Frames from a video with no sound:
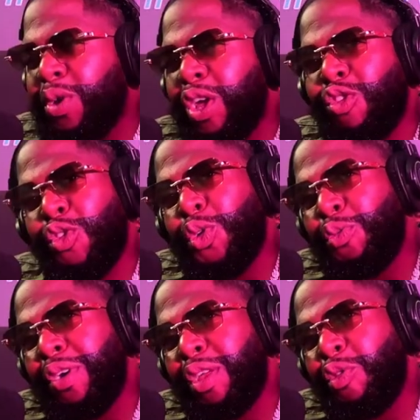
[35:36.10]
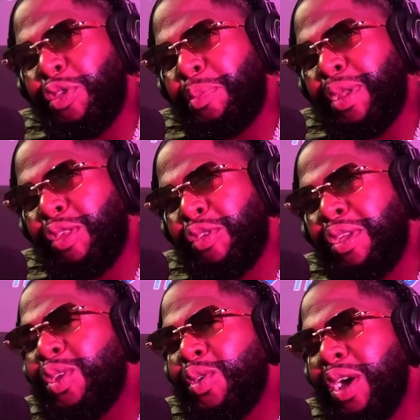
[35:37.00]
You know, with a
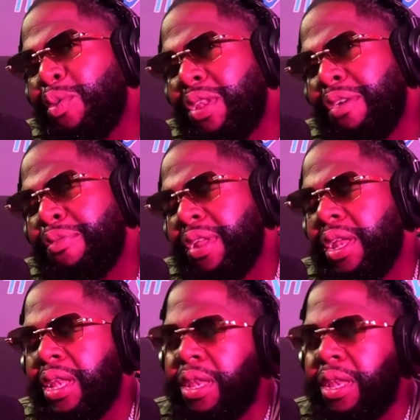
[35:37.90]
sofa and sleeping and stuff.